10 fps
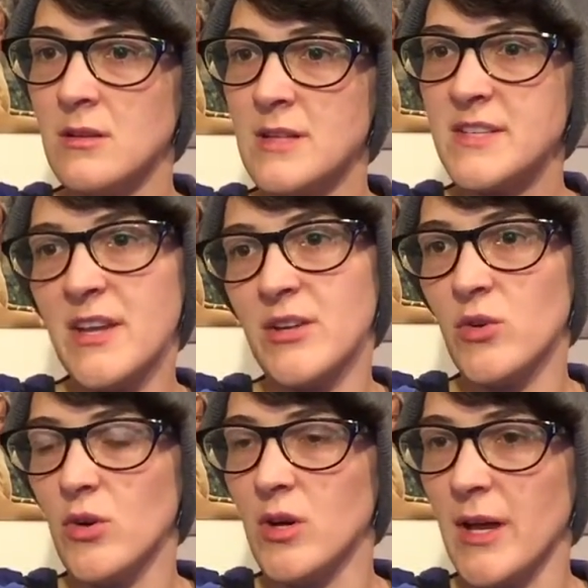It's kind of
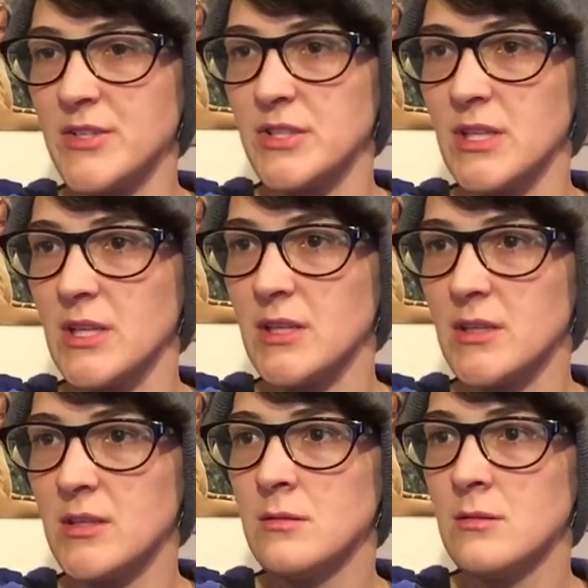cool, actually.
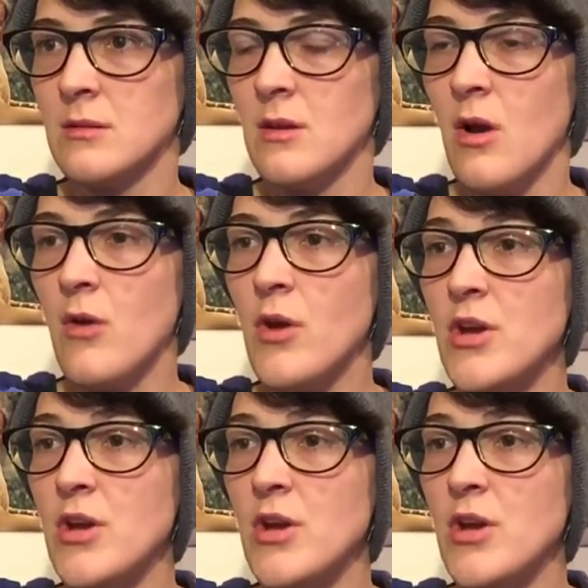Oh no,